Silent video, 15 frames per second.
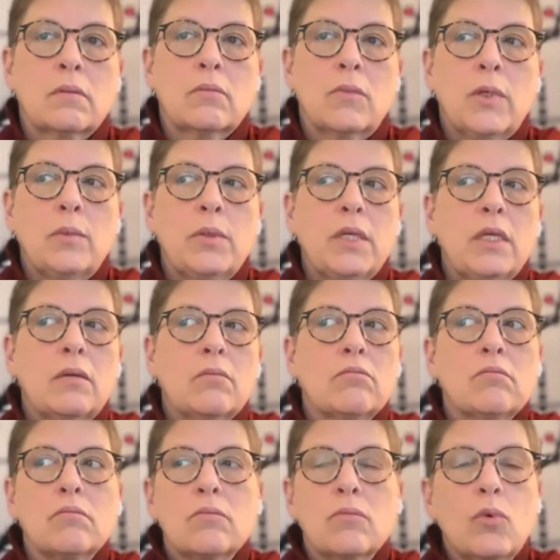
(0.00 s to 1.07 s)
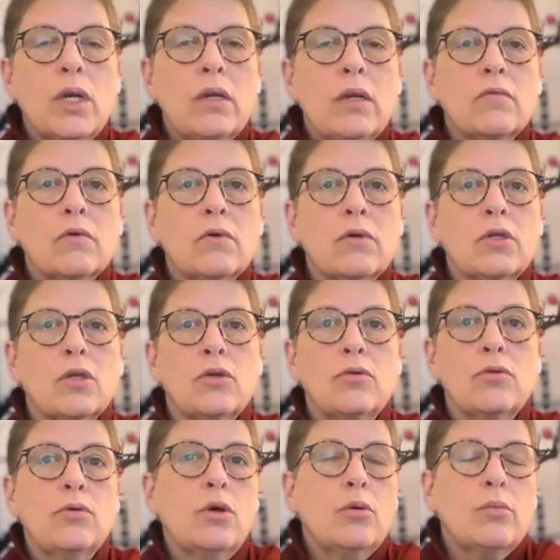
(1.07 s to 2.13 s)
Maybe whatever.
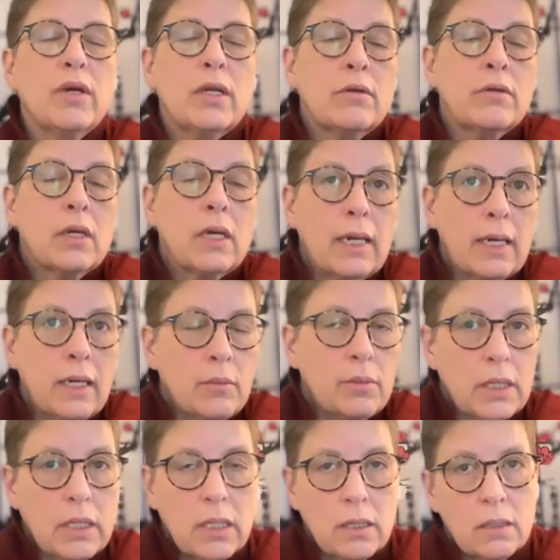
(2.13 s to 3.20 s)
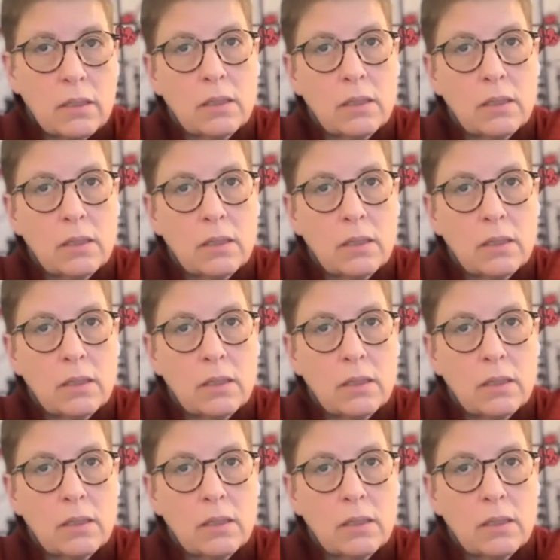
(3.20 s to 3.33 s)
You know better than anybody